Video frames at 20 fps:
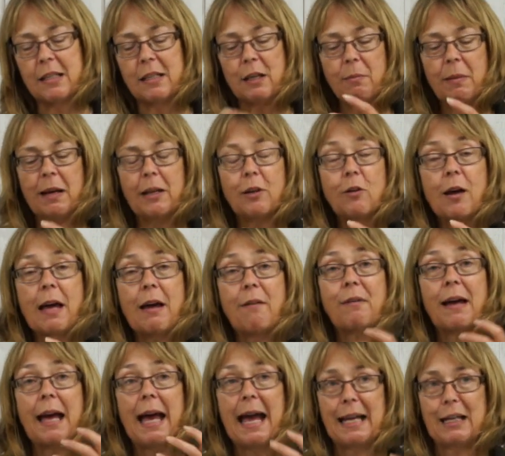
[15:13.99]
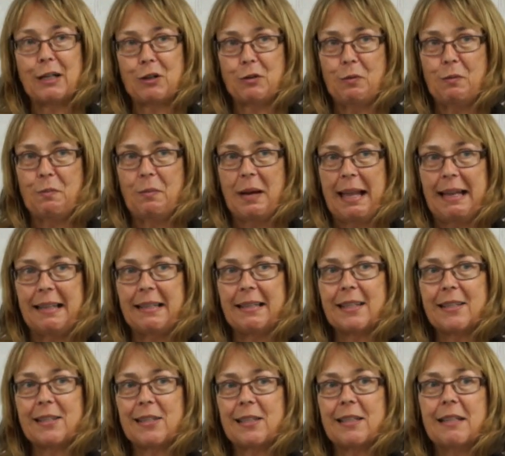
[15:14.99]
You might not have actual
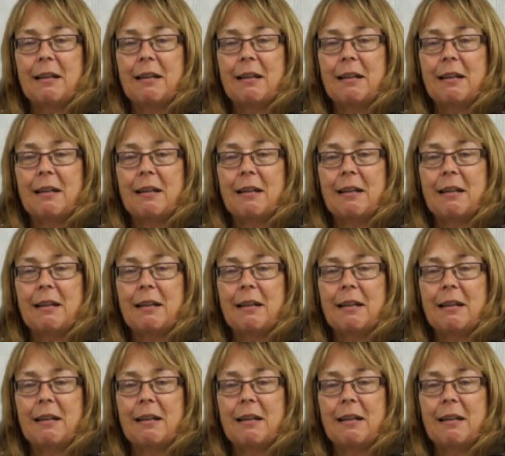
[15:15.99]
balance,